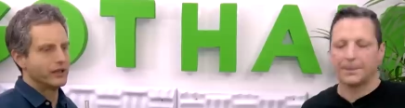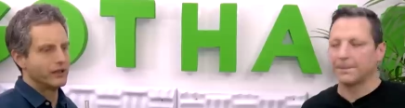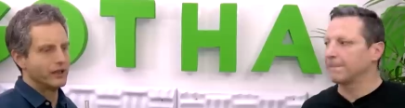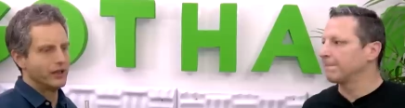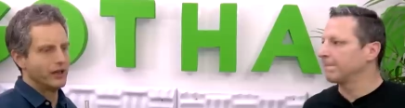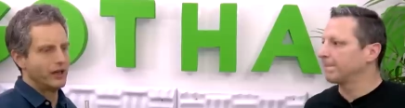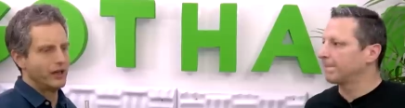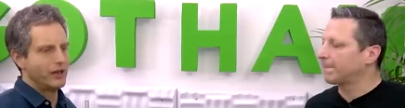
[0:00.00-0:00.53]

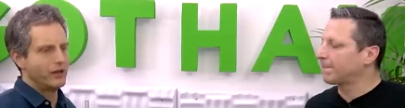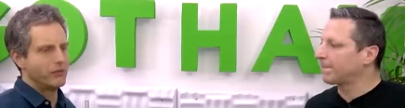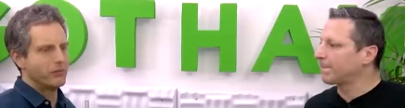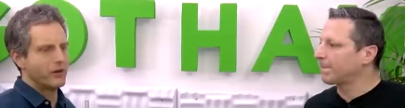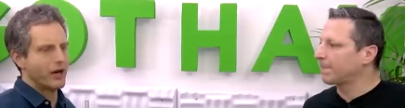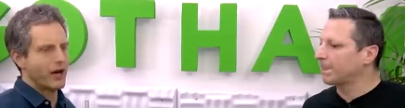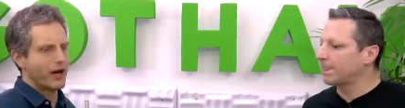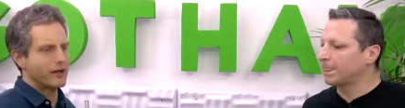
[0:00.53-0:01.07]
Speaker 1: um,
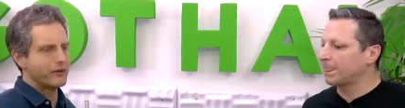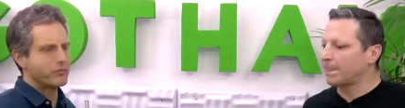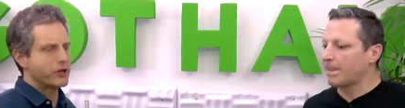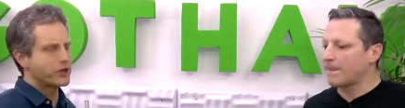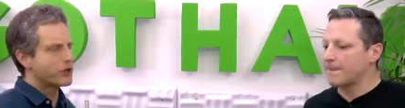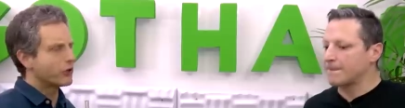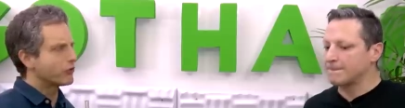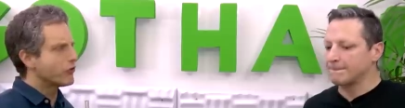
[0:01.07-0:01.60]
I, but
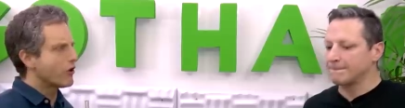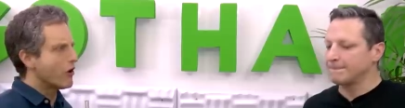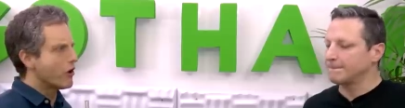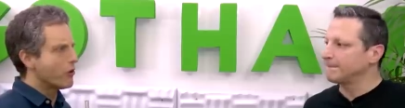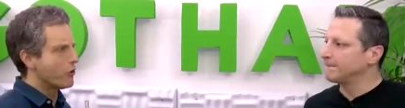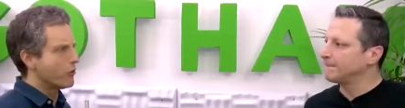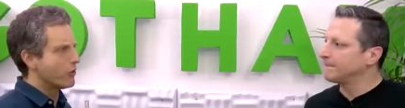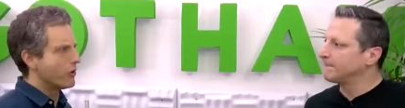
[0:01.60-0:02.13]
there's
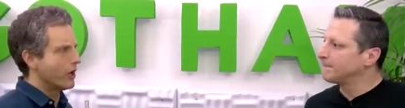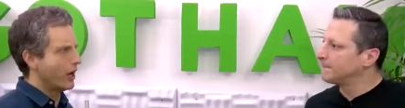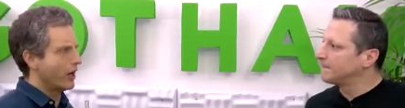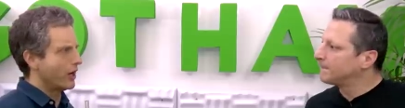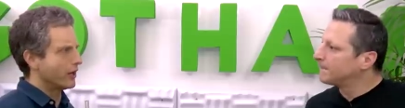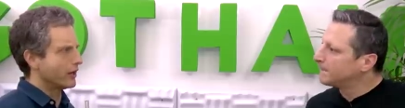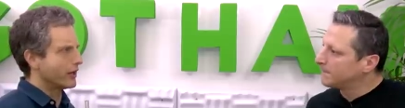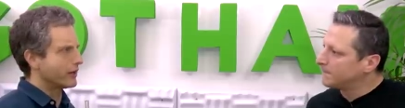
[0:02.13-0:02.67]
no uh,
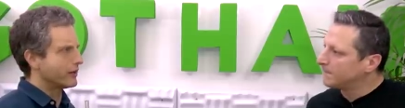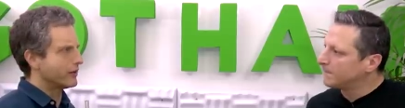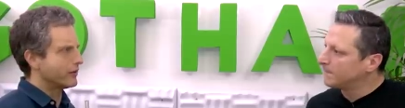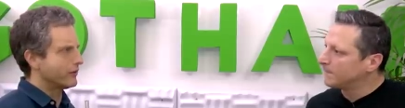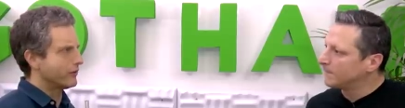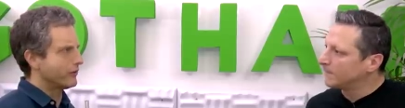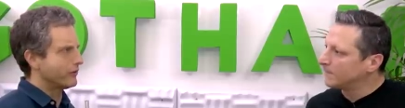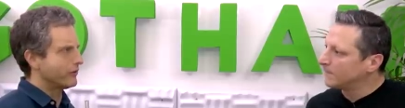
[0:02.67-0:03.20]
like this
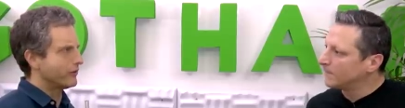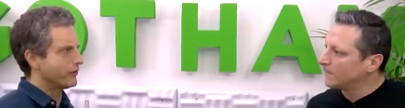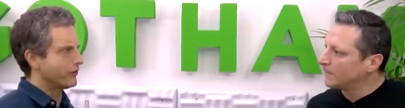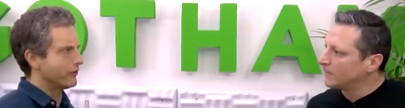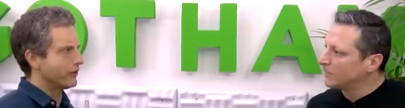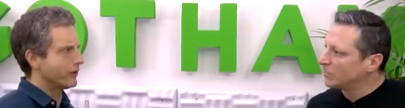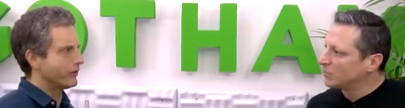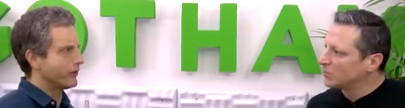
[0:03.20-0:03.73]

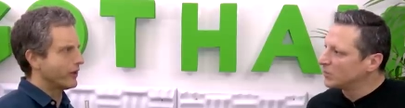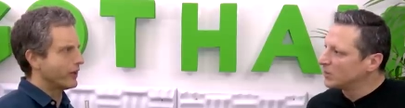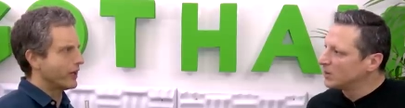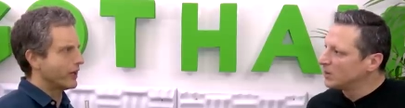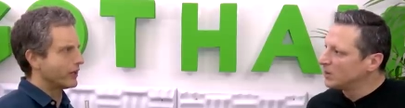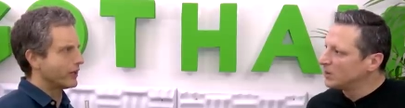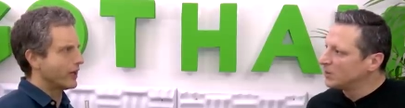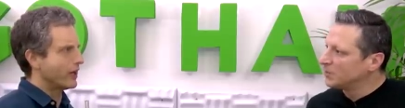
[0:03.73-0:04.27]
six eight
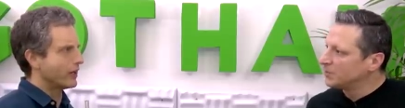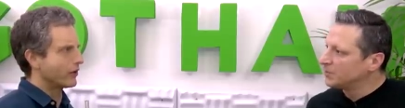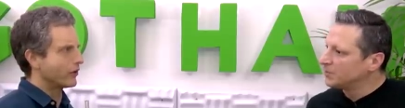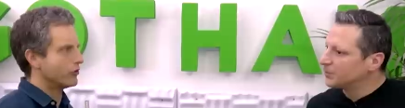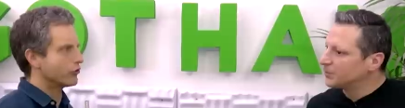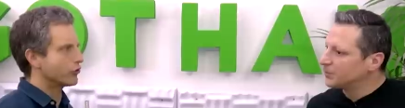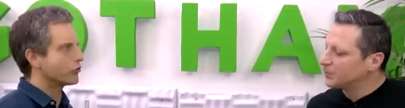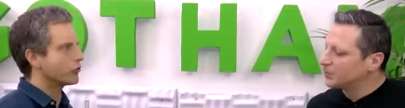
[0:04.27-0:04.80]
eight can't
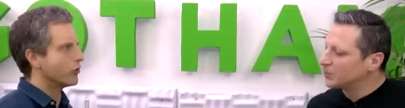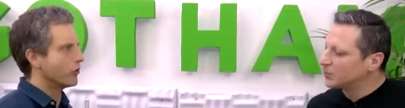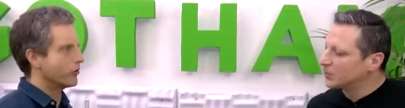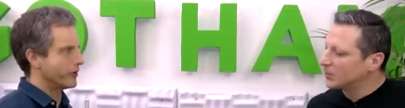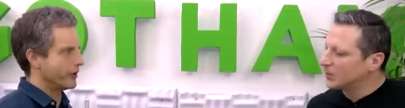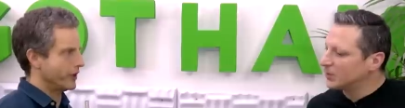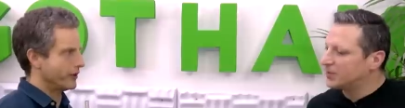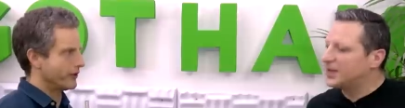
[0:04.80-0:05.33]
control
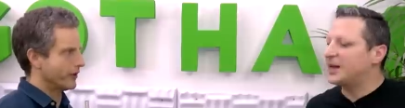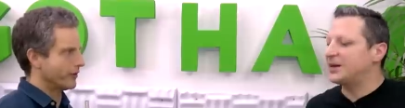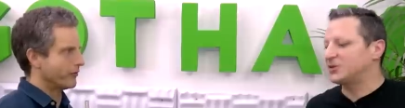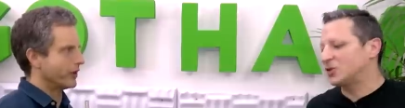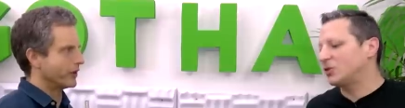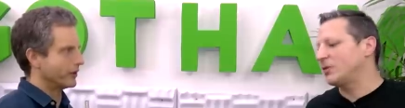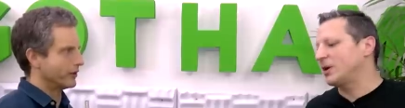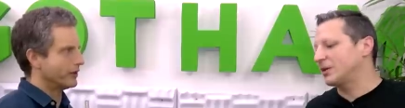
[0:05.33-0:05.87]
the. That is
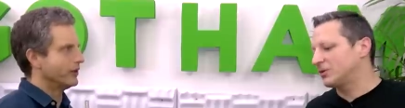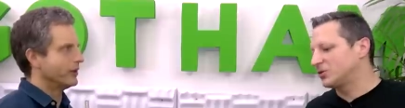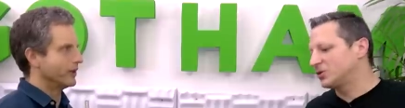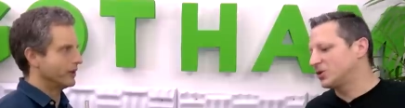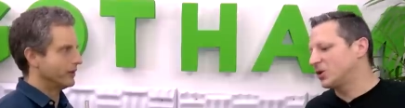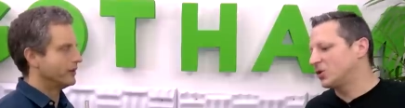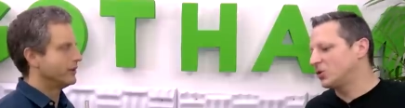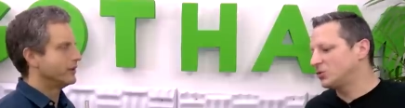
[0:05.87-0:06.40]
correct? There's
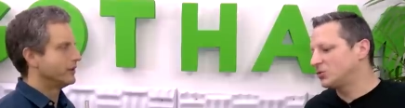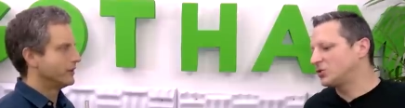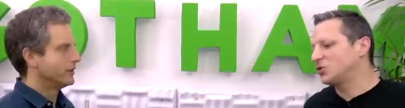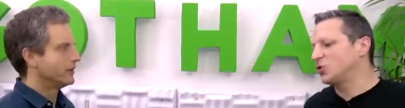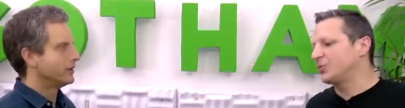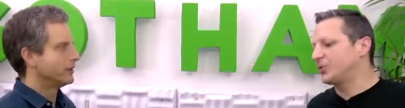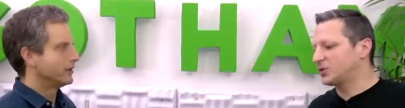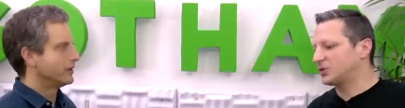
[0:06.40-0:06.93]
Speaker 2: no
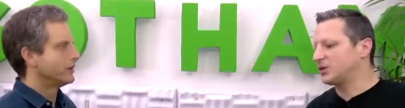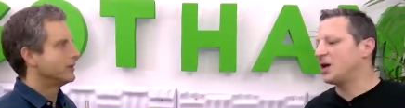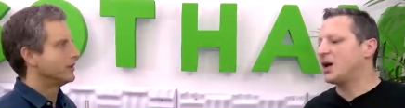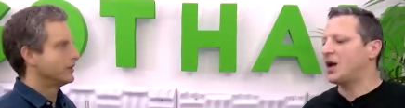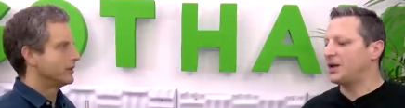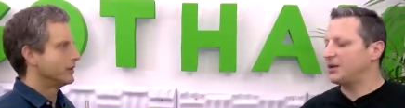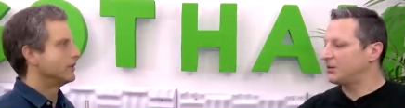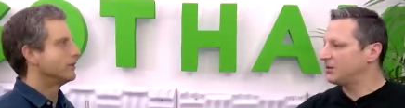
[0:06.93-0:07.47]
super
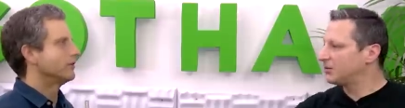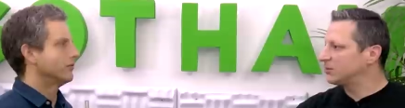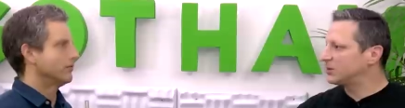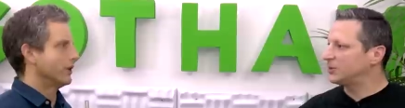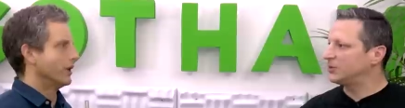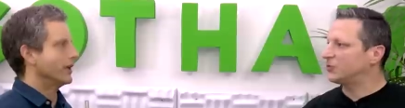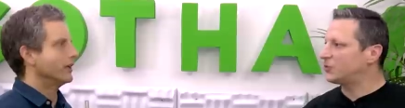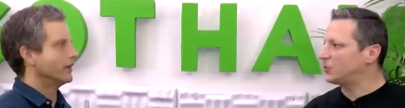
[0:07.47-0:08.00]
slot right.
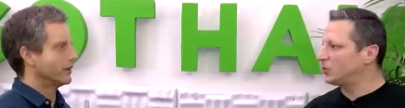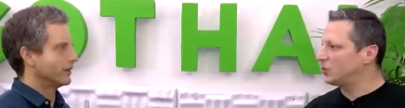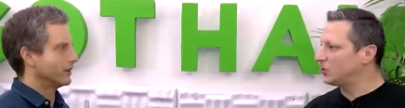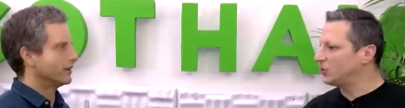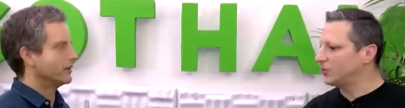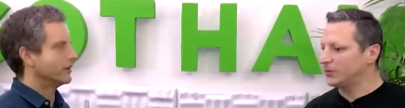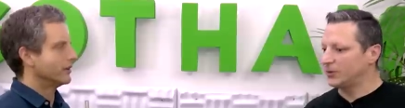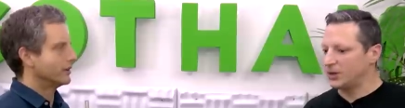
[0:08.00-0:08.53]

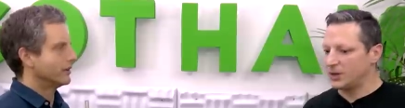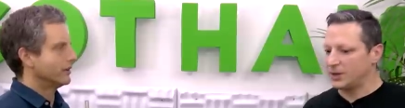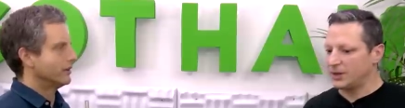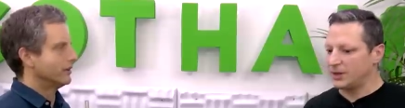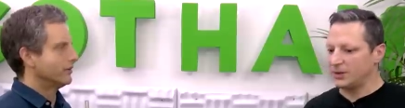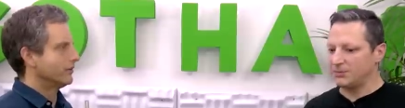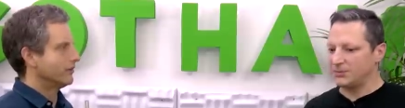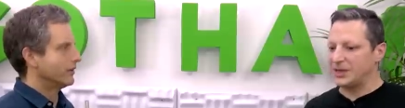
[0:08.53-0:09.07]
control.
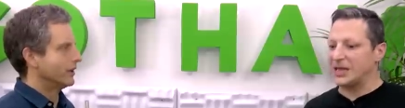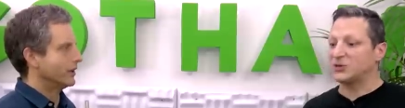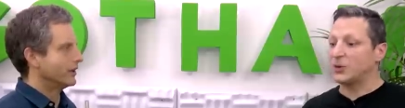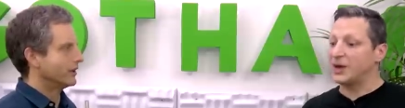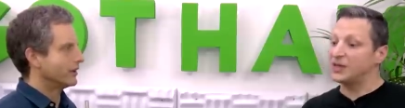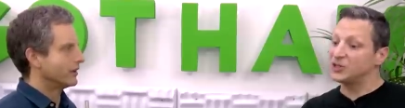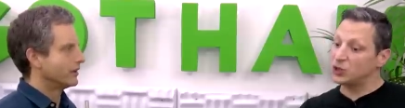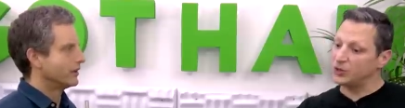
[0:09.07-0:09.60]
Uh, that's why I
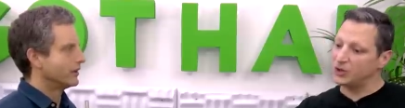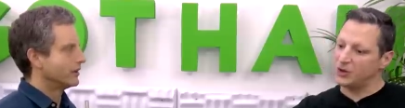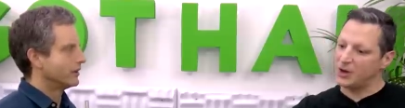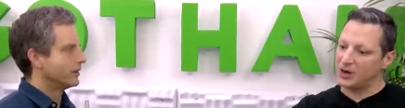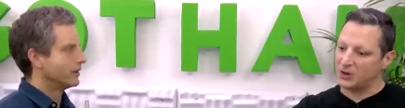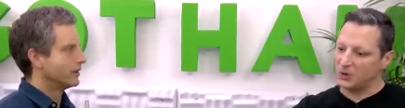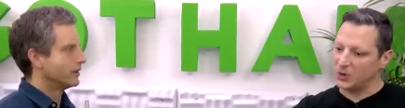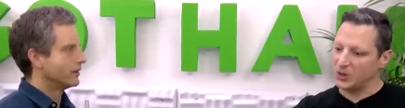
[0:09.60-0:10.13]
showed you how to
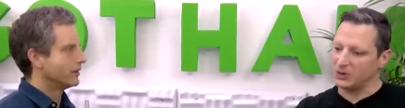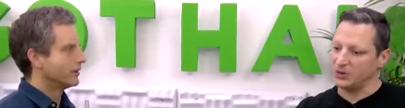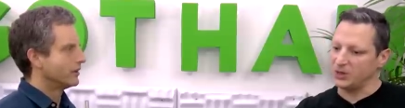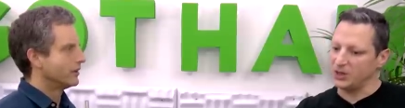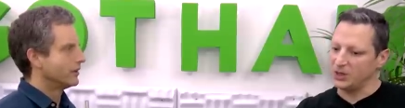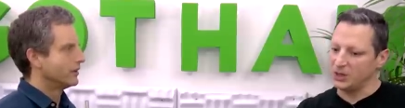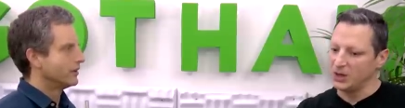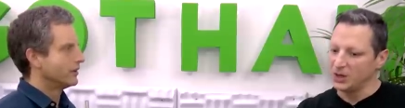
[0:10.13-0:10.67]

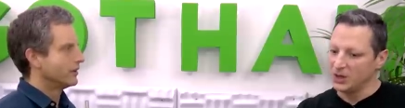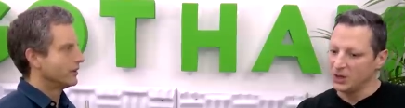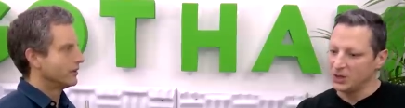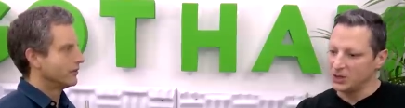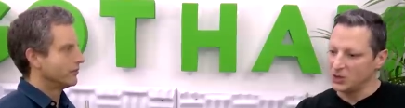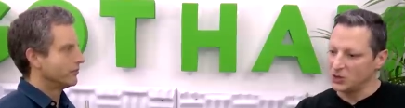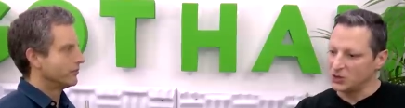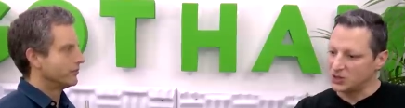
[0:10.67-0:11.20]
quickly
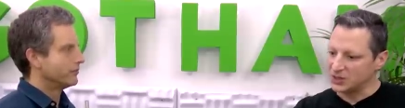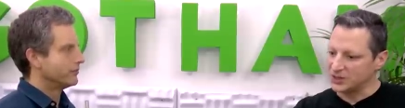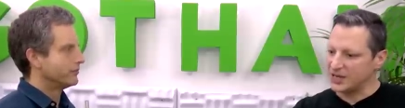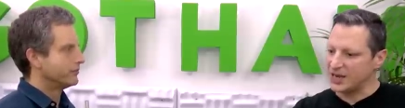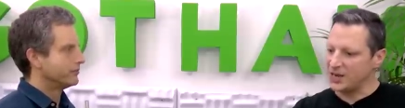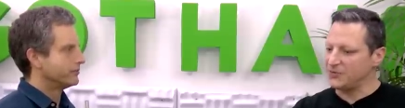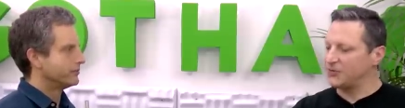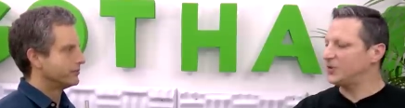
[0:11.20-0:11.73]
use the
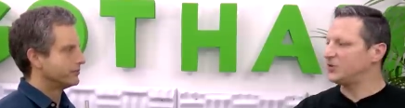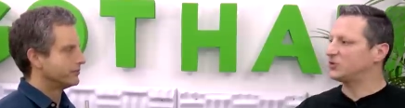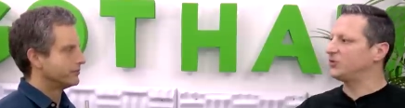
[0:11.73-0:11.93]
scan feature of